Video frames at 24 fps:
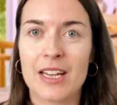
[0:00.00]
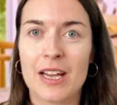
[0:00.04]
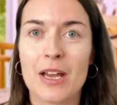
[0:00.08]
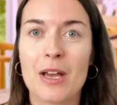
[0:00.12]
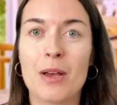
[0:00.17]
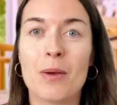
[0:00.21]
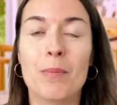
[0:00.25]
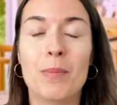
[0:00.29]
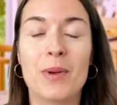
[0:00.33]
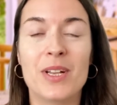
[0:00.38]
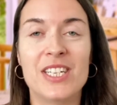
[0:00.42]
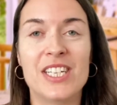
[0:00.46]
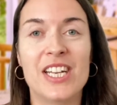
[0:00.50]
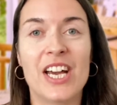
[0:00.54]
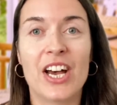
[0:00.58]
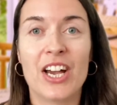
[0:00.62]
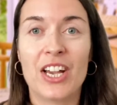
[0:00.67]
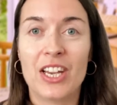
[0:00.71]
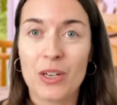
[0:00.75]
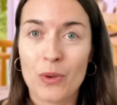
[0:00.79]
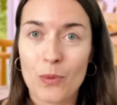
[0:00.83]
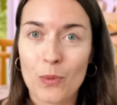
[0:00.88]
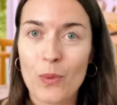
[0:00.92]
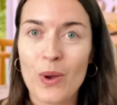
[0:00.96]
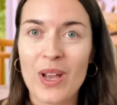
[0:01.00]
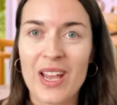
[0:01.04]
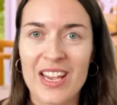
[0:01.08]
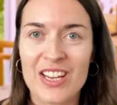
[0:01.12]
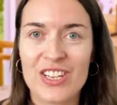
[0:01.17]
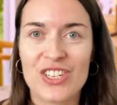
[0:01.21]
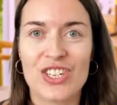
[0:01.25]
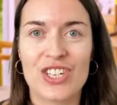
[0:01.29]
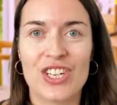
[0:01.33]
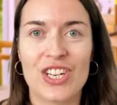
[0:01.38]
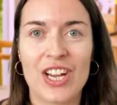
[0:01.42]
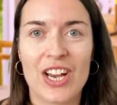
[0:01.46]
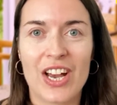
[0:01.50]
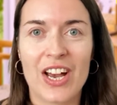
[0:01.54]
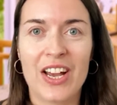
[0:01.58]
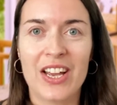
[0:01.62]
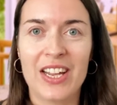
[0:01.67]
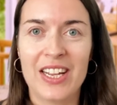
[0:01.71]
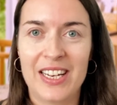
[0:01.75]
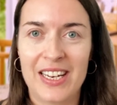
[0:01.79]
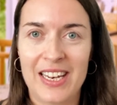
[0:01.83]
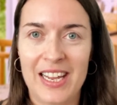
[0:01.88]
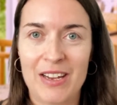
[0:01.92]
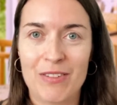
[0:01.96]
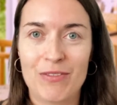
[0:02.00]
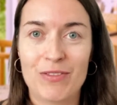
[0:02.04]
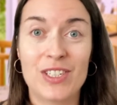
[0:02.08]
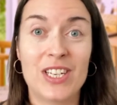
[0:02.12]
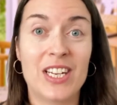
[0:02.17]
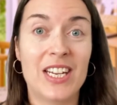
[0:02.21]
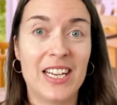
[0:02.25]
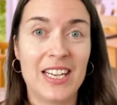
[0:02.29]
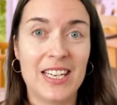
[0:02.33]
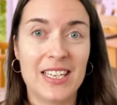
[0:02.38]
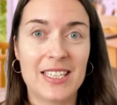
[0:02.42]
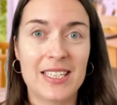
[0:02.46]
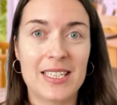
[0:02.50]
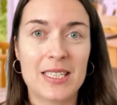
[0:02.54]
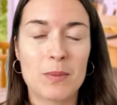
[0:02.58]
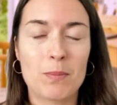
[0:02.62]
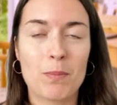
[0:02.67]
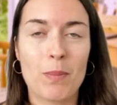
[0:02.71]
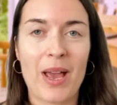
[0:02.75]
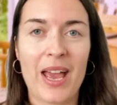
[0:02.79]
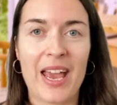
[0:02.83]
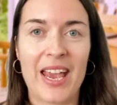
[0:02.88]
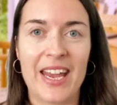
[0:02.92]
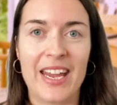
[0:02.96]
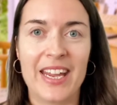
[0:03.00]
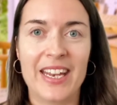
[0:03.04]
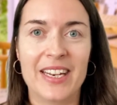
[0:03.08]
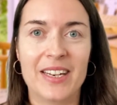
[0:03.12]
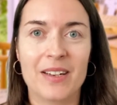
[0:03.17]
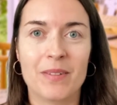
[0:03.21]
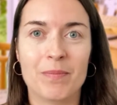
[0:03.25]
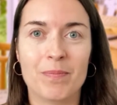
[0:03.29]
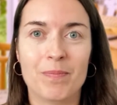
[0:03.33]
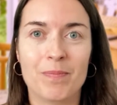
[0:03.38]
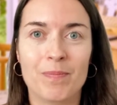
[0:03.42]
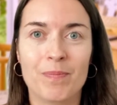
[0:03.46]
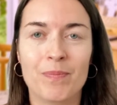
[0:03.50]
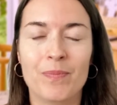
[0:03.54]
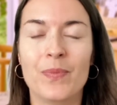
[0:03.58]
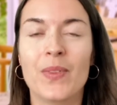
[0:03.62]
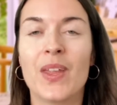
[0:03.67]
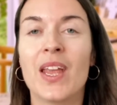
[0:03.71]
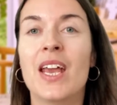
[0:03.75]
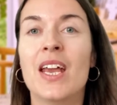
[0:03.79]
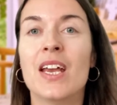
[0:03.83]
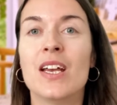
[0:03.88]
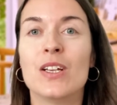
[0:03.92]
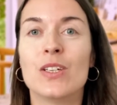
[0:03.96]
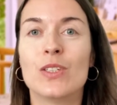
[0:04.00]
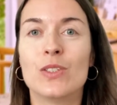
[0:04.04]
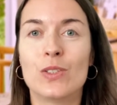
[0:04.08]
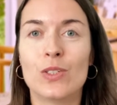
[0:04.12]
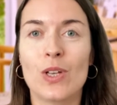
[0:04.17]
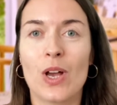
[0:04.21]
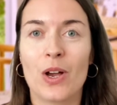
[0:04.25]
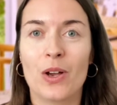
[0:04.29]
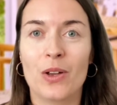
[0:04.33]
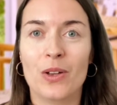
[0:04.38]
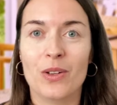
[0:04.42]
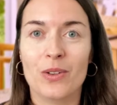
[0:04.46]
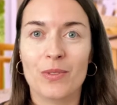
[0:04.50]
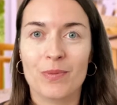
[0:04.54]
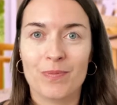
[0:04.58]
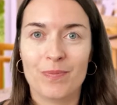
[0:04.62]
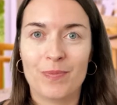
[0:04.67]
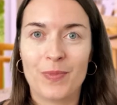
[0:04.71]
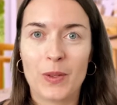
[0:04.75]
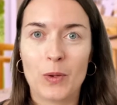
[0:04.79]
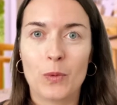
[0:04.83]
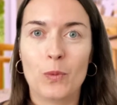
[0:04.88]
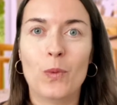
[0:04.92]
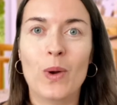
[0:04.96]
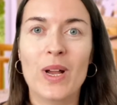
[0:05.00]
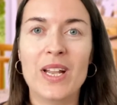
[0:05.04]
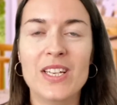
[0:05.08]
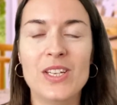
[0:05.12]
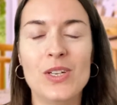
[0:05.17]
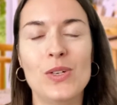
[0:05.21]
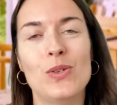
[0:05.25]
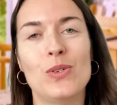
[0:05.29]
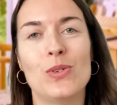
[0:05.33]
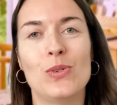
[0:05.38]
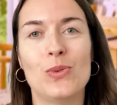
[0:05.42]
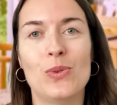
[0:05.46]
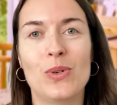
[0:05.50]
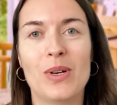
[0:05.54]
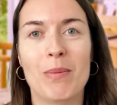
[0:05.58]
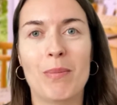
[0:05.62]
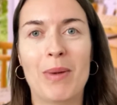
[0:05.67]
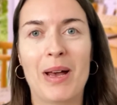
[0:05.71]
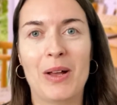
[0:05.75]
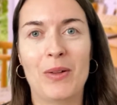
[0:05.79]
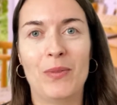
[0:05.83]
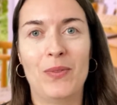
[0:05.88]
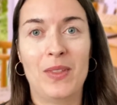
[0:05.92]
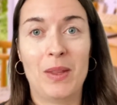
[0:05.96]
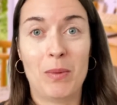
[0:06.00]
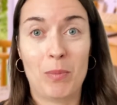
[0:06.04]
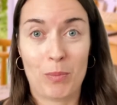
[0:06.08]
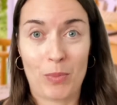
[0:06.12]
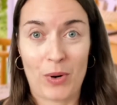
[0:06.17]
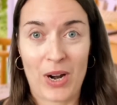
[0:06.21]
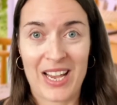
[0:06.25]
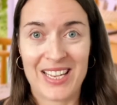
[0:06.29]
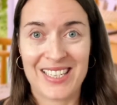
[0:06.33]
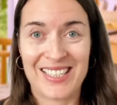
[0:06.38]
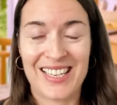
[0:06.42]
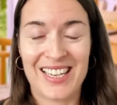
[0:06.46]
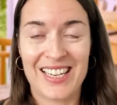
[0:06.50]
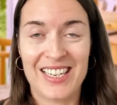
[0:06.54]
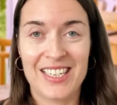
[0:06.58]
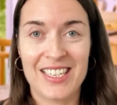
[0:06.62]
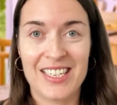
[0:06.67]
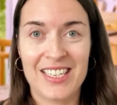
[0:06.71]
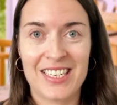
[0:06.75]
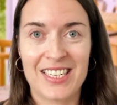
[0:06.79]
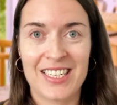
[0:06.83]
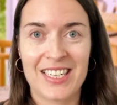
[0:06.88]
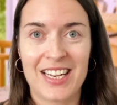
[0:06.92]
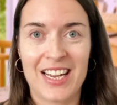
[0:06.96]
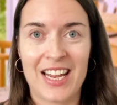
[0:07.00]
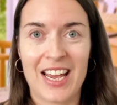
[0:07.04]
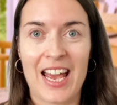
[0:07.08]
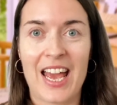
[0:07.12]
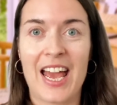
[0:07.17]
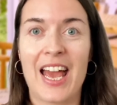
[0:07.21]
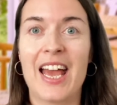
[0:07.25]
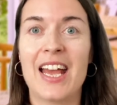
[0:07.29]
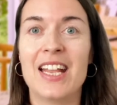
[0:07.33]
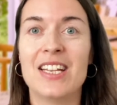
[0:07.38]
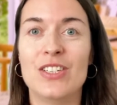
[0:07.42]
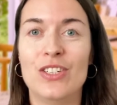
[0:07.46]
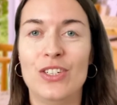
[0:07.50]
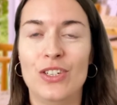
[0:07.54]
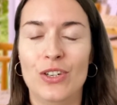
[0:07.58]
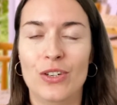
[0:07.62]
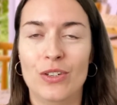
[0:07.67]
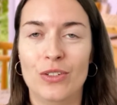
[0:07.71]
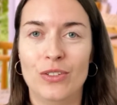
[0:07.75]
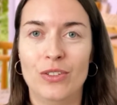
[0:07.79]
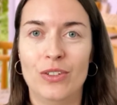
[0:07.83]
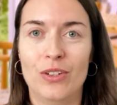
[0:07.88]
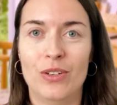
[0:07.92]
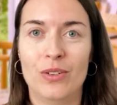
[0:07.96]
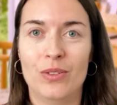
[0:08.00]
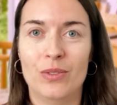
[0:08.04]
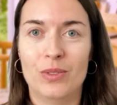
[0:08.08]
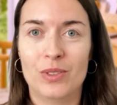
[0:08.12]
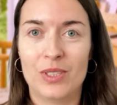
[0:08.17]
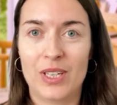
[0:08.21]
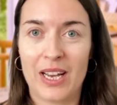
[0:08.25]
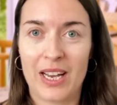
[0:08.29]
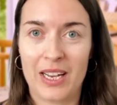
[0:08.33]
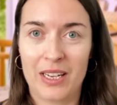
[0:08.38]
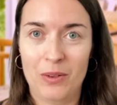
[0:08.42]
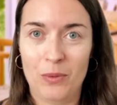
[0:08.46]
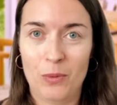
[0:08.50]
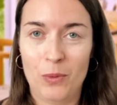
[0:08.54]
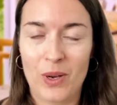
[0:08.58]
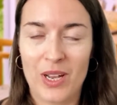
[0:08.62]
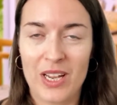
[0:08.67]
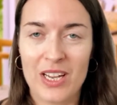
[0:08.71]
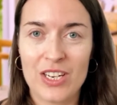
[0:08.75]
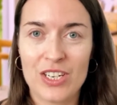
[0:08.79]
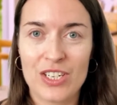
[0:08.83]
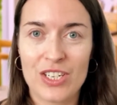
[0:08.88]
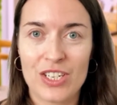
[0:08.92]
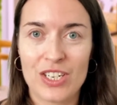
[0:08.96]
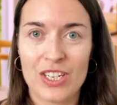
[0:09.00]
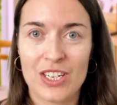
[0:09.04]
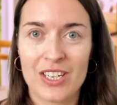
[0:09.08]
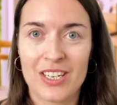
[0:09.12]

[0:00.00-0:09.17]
but I wish I lived in Spain. So, when you talk about the present and you use I wish,